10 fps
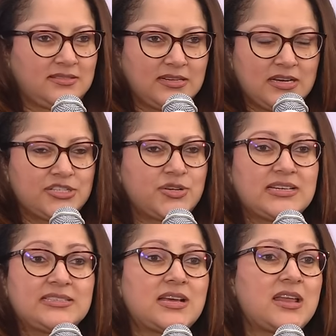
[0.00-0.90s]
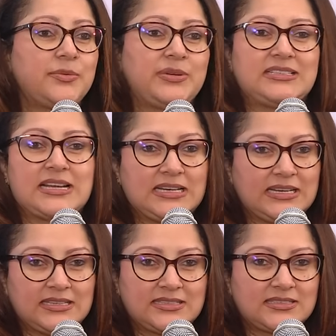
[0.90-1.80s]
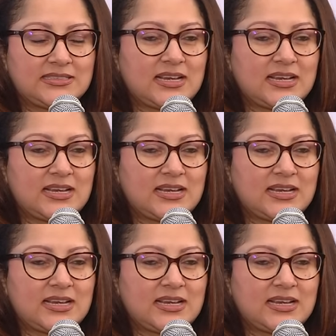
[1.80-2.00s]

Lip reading: So I started with 10 kids.